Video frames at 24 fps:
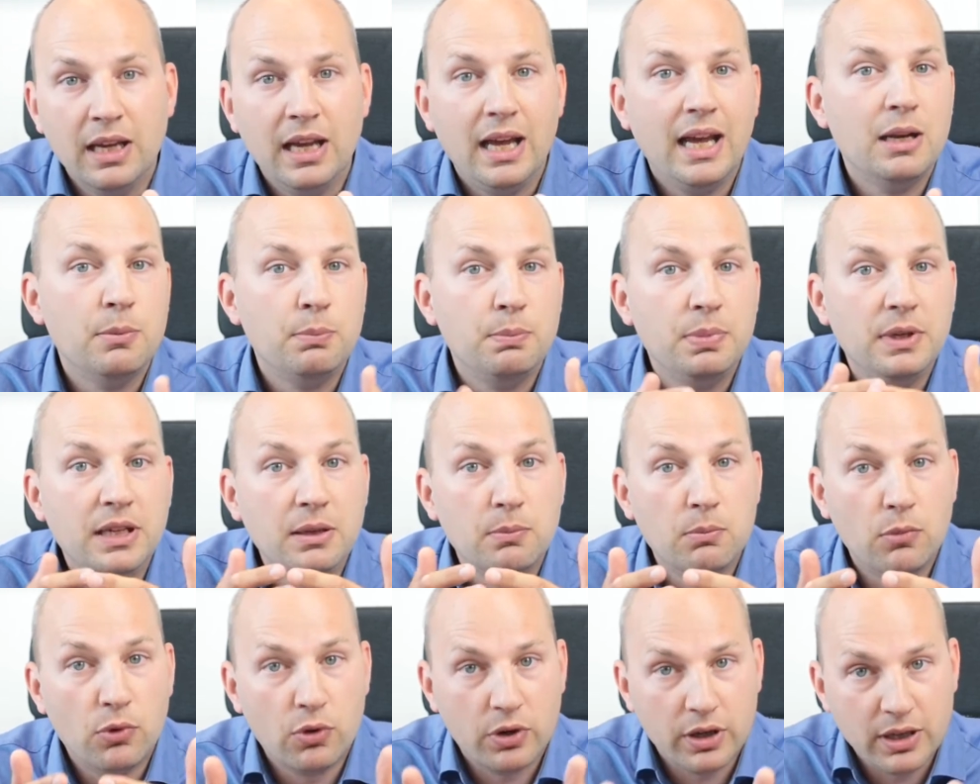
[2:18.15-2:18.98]
and be
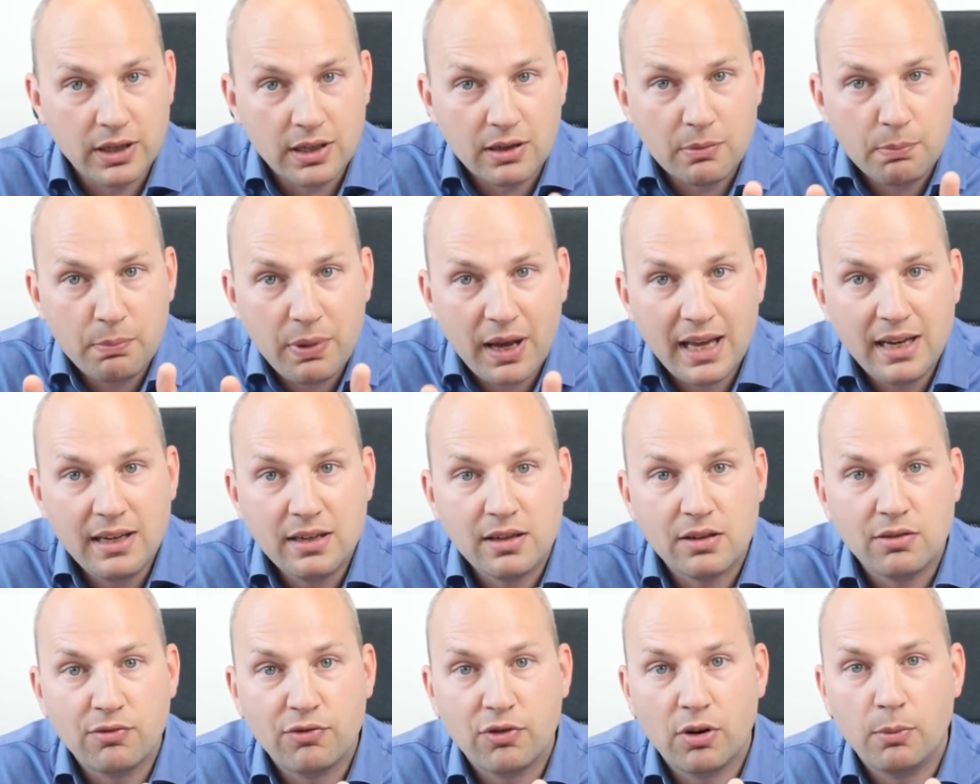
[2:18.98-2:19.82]
more
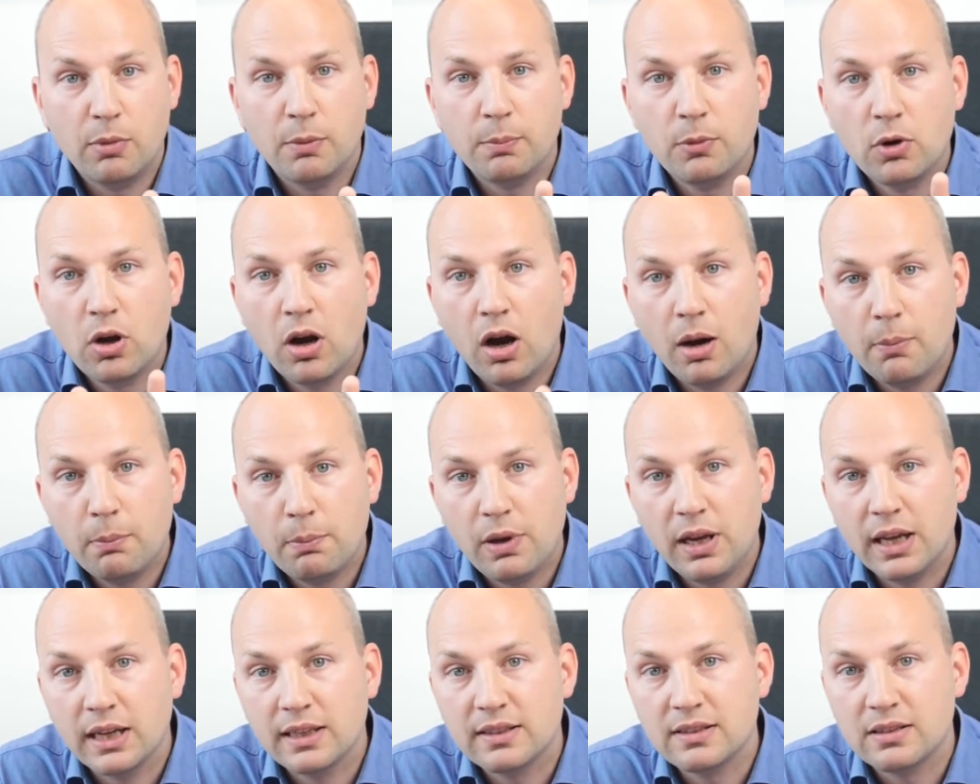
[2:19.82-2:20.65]
independent from a
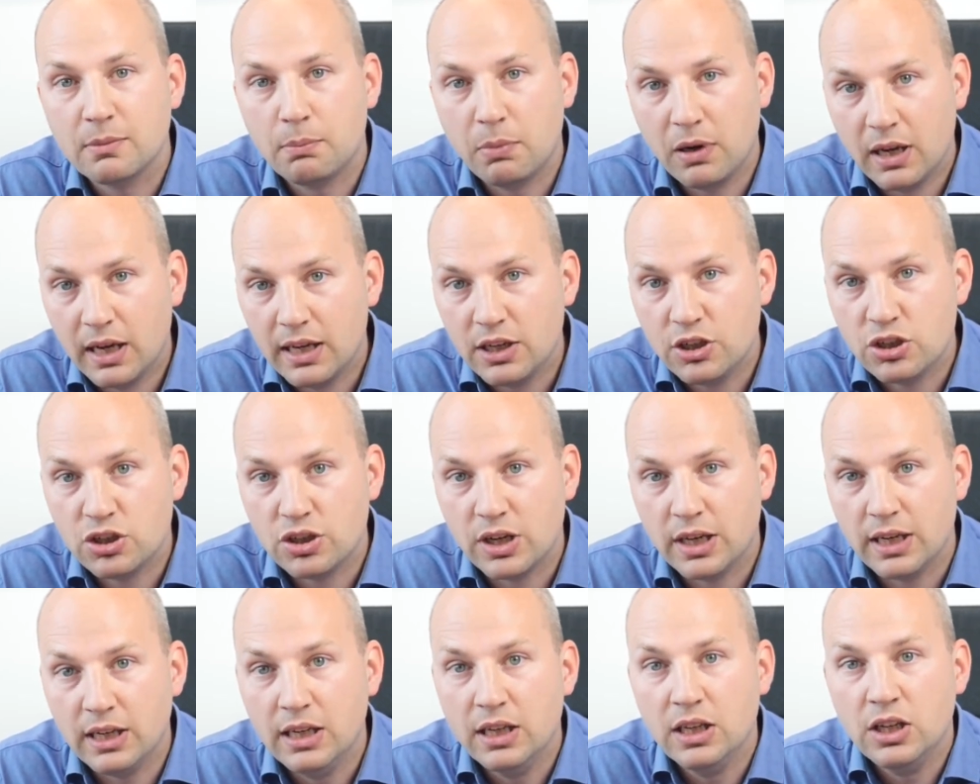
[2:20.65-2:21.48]
complex supply
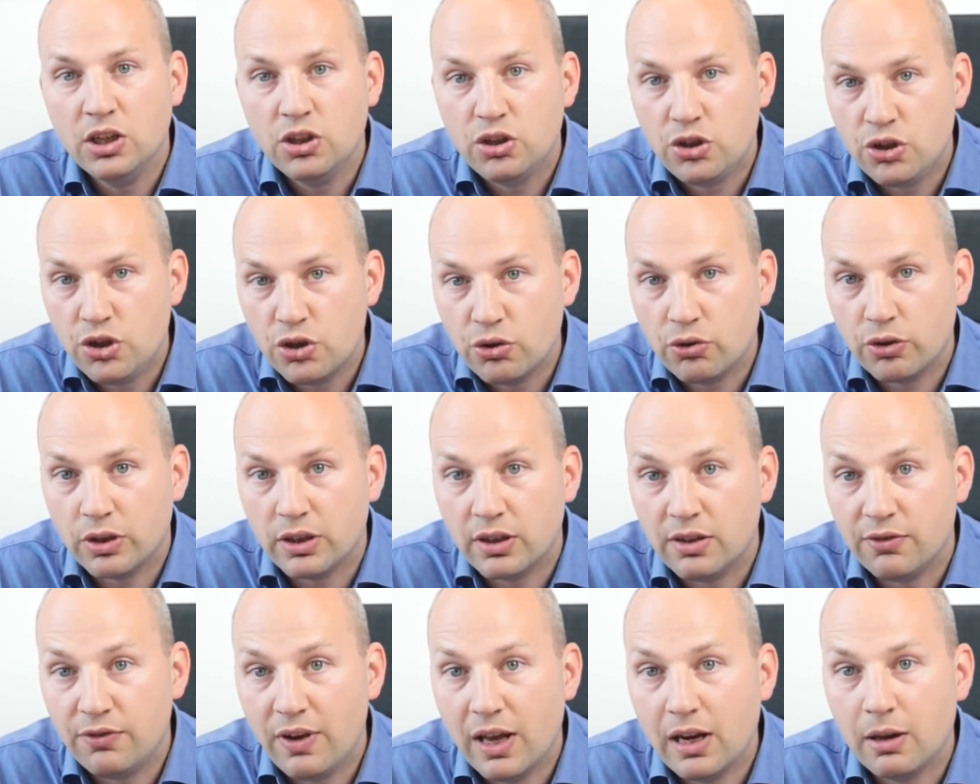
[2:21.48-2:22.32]
chain during
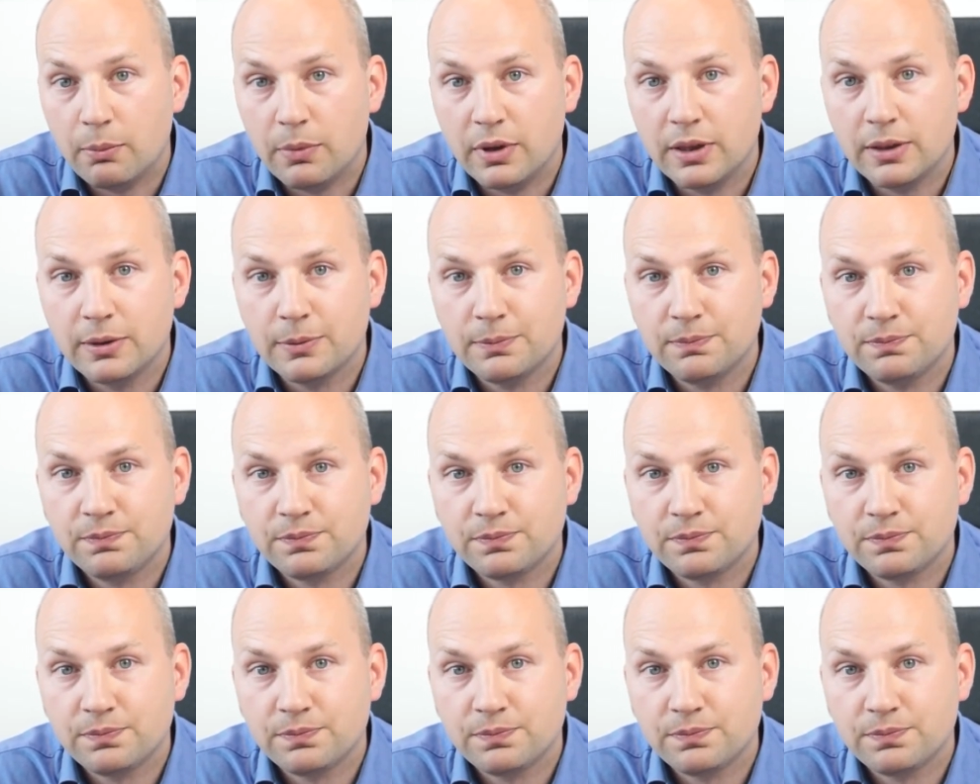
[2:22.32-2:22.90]
development.